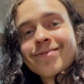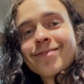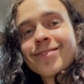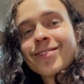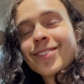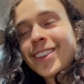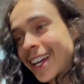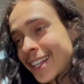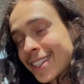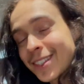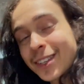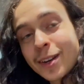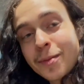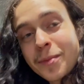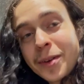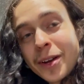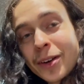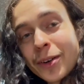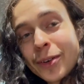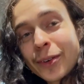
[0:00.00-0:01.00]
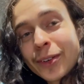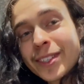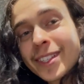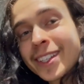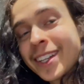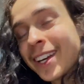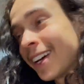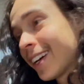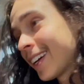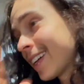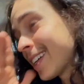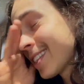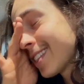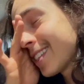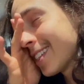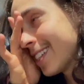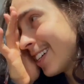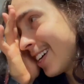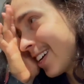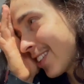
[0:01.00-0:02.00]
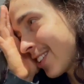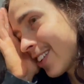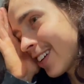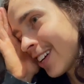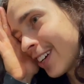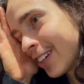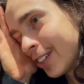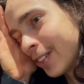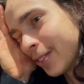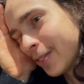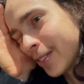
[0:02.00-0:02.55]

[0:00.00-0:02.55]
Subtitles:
that's gonna be our goal today, because the other hilt